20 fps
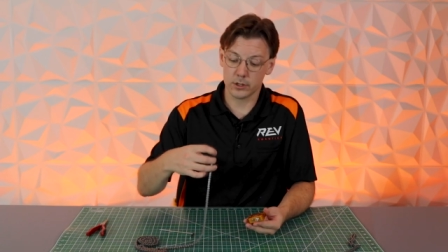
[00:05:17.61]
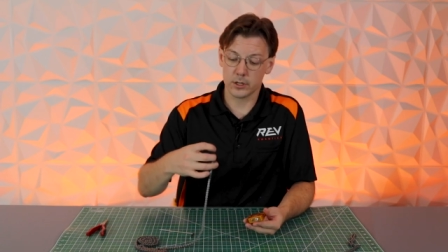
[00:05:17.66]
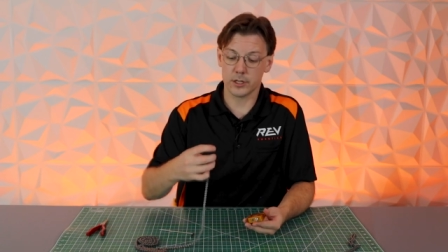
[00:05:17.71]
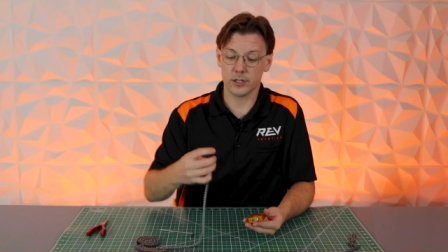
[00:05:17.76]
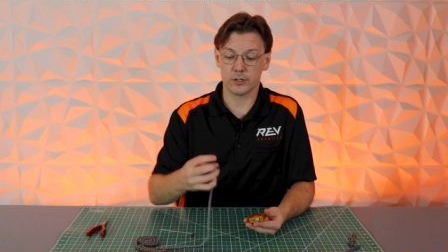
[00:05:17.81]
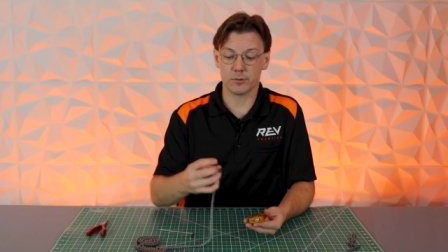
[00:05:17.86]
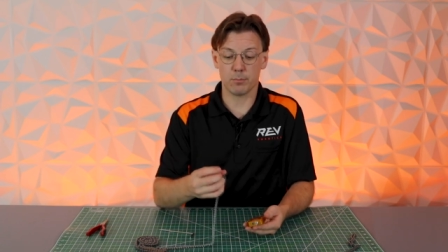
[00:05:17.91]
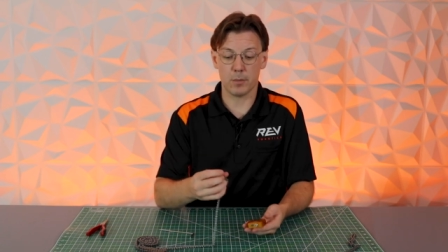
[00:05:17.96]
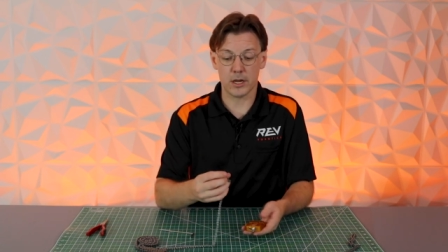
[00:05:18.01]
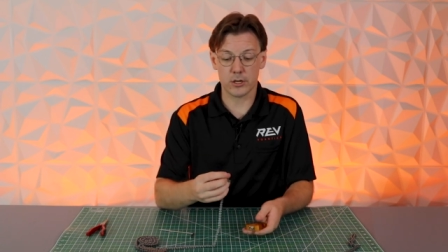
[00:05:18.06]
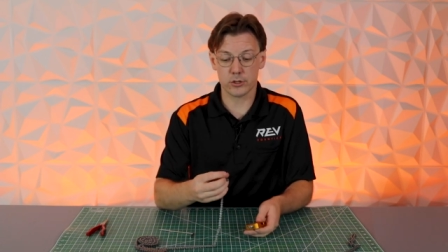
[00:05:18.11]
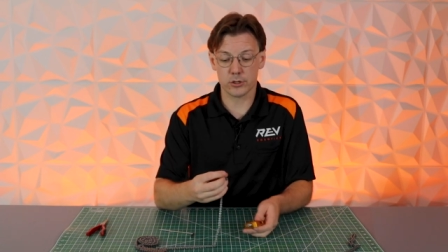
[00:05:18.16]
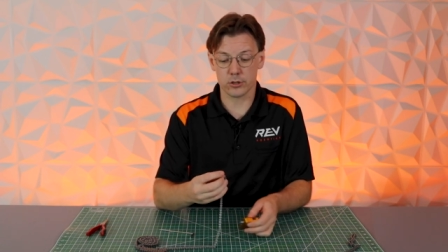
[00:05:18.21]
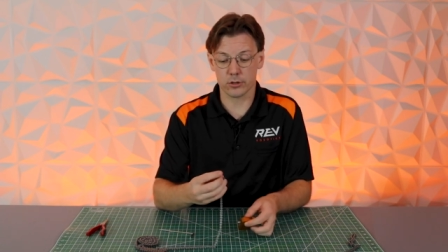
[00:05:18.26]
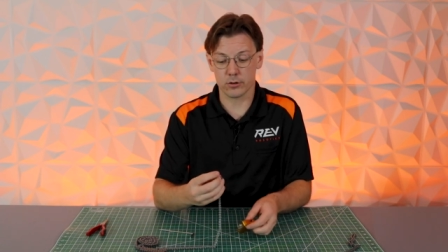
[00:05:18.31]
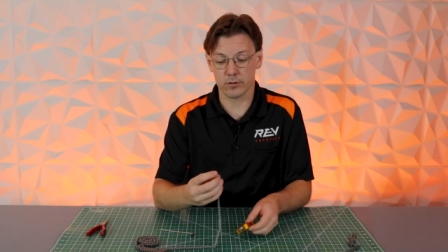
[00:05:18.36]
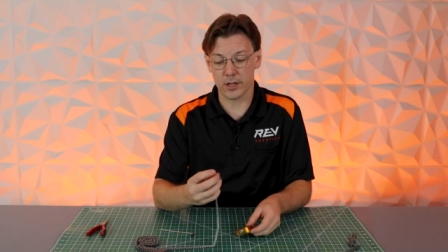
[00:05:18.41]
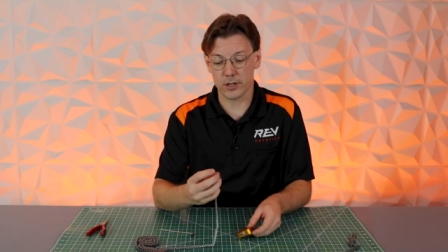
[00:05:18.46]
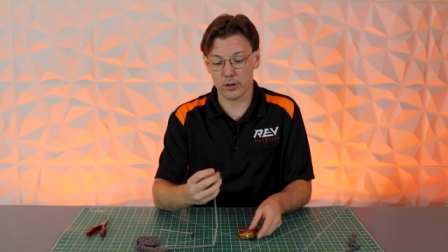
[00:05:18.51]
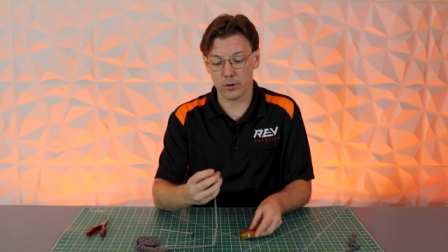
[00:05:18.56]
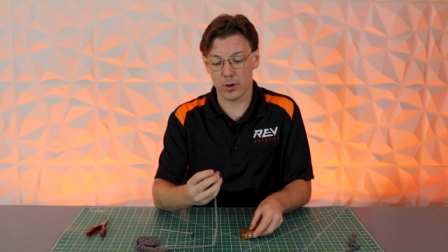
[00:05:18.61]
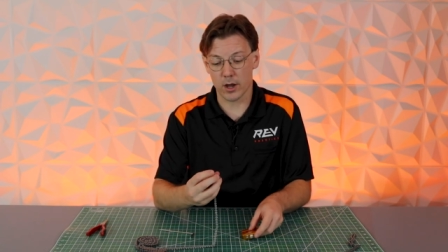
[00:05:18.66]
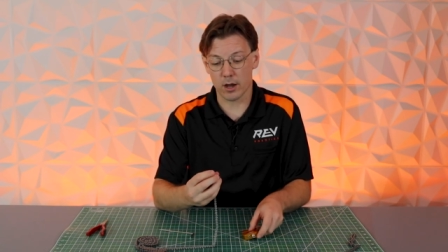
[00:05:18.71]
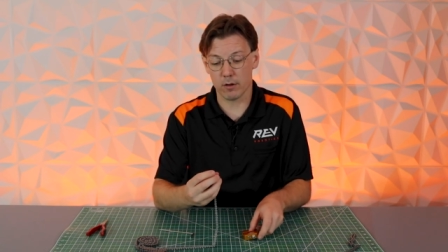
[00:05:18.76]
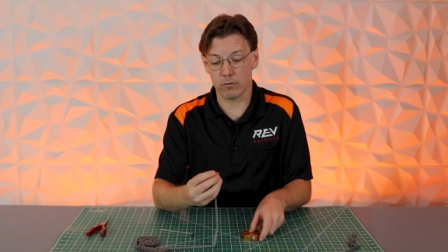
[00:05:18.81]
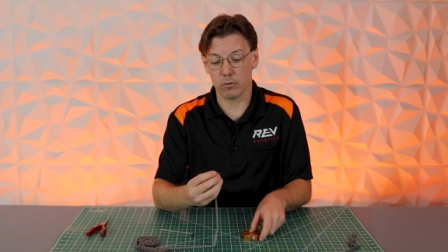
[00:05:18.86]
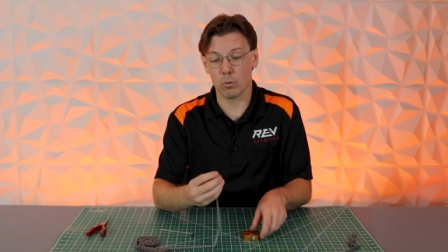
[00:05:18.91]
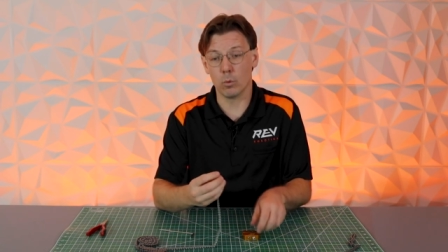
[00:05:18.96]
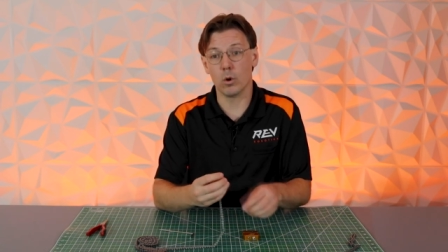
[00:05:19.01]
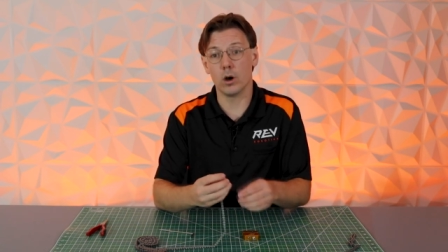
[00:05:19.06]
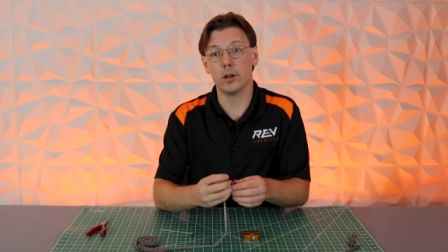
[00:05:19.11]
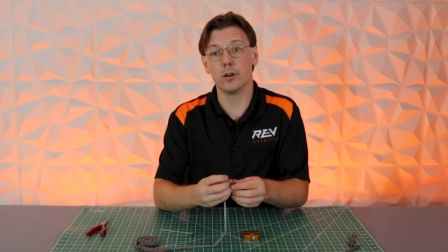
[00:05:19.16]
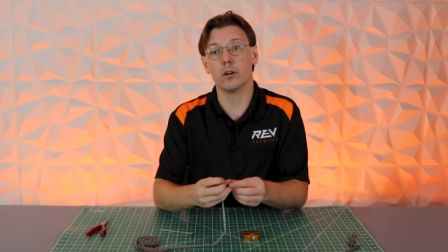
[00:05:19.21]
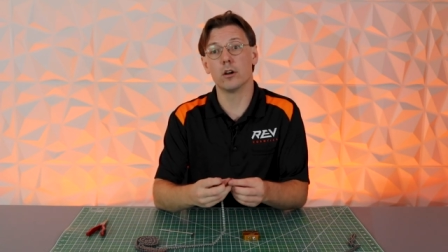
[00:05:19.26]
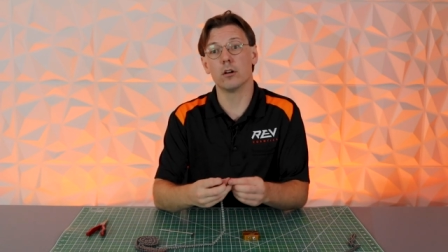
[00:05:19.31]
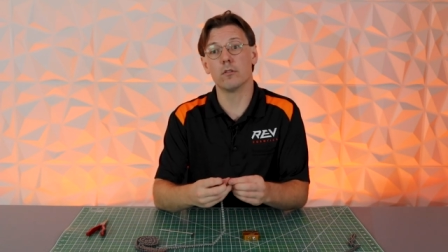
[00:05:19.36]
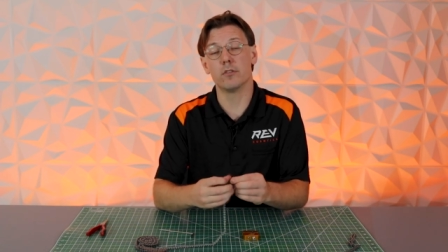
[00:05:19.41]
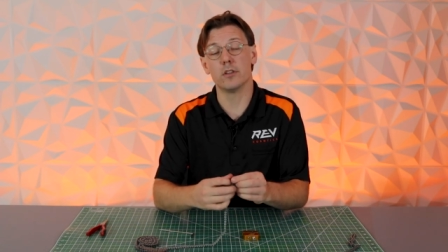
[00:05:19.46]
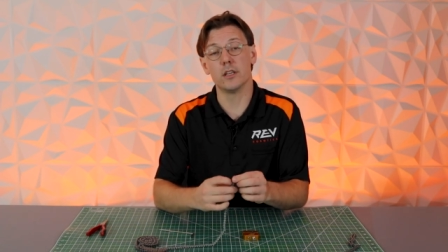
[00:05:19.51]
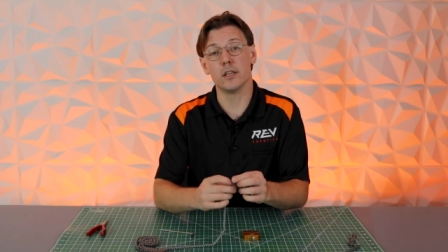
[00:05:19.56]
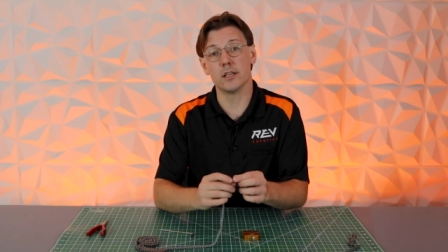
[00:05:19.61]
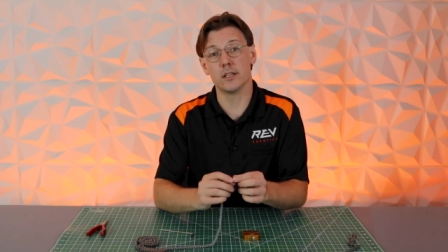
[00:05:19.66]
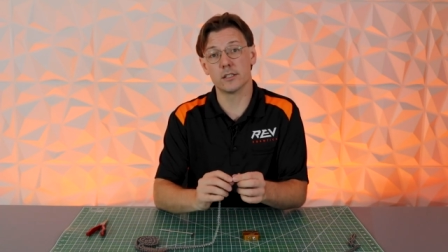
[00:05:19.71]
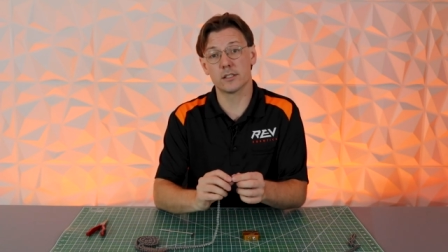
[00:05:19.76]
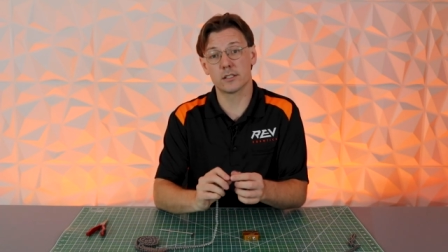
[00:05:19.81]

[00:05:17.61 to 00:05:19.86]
is make sure that you have one of the